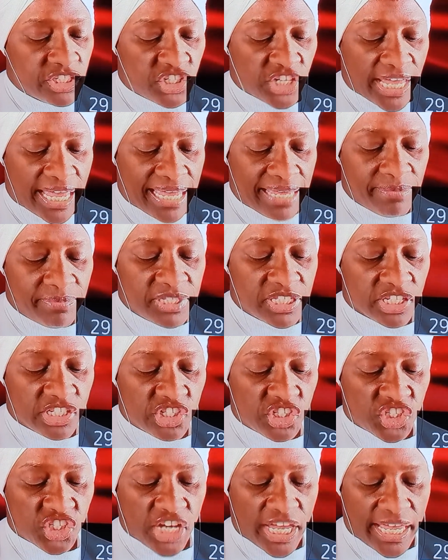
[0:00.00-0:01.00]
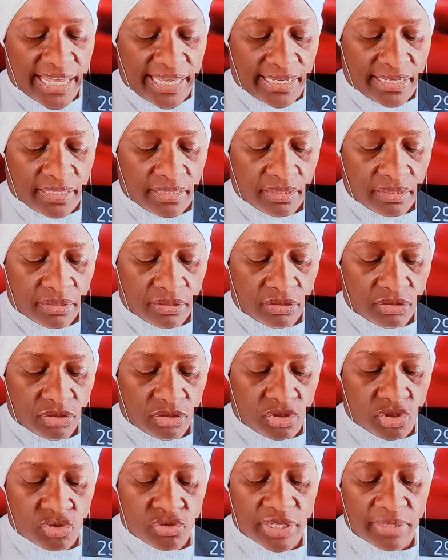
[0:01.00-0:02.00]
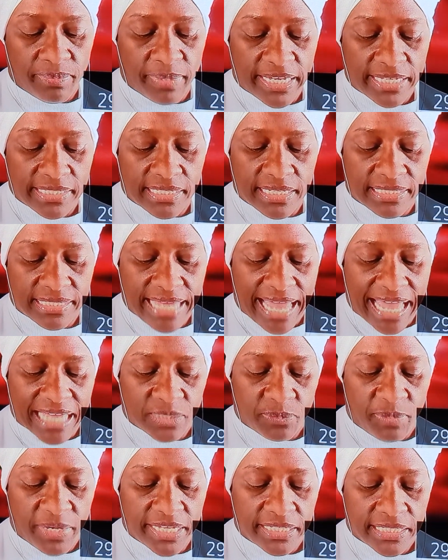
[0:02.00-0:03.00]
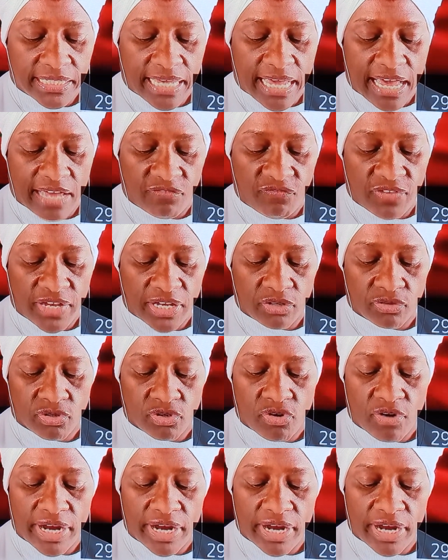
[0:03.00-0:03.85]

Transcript: James Shink, doing business as Pentagon Federal